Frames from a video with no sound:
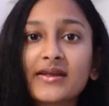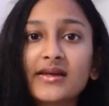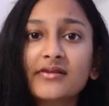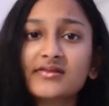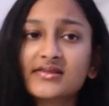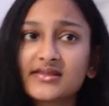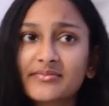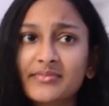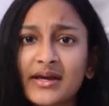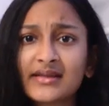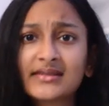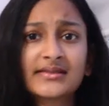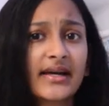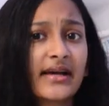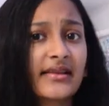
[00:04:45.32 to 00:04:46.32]
they used to make
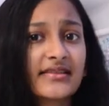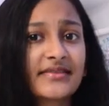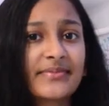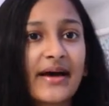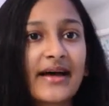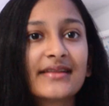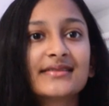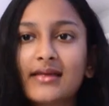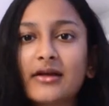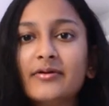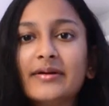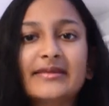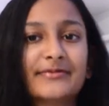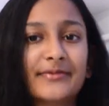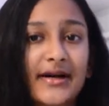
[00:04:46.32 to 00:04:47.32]
stylus pen. They
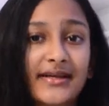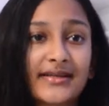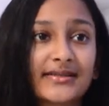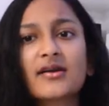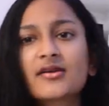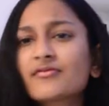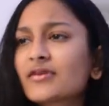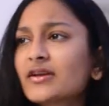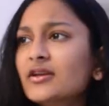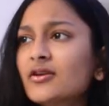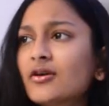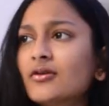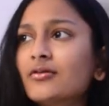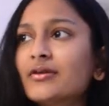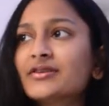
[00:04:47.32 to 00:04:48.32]
always worked. I don't really
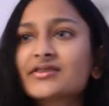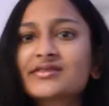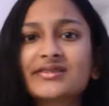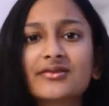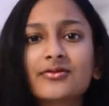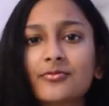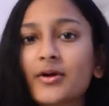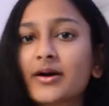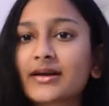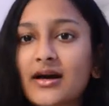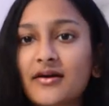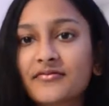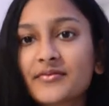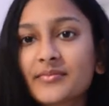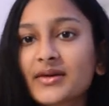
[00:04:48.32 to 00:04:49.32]
know, it just didn't work
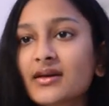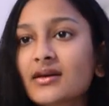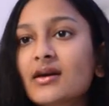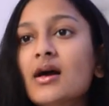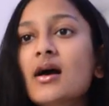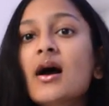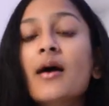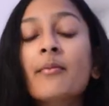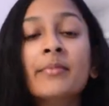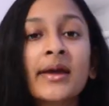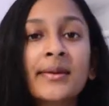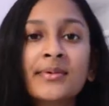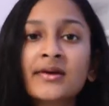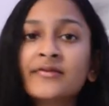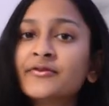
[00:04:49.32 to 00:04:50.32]
out for me.
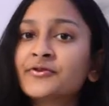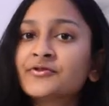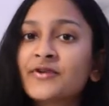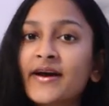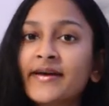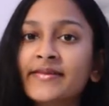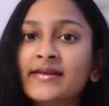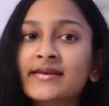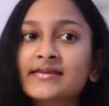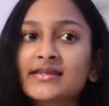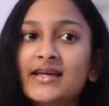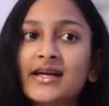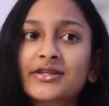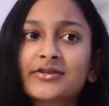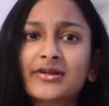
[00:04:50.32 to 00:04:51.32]
Maybe if you try this
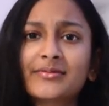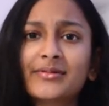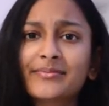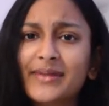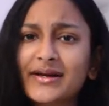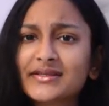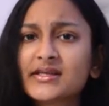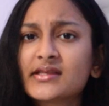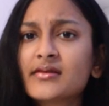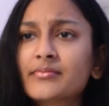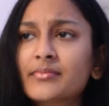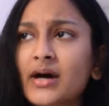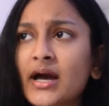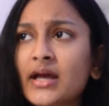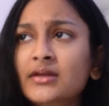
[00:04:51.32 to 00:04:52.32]
and do it a bit better than
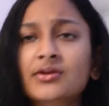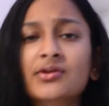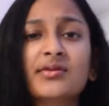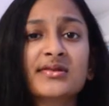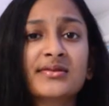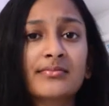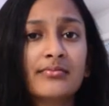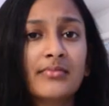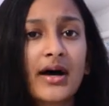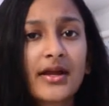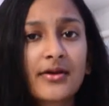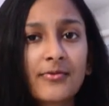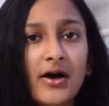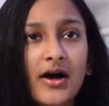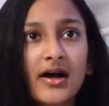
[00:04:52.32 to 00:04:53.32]
mine, yours
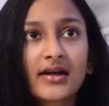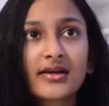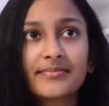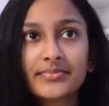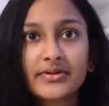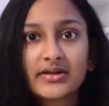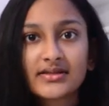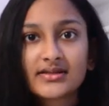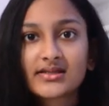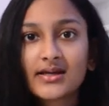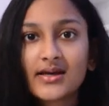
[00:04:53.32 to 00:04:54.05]
might work, but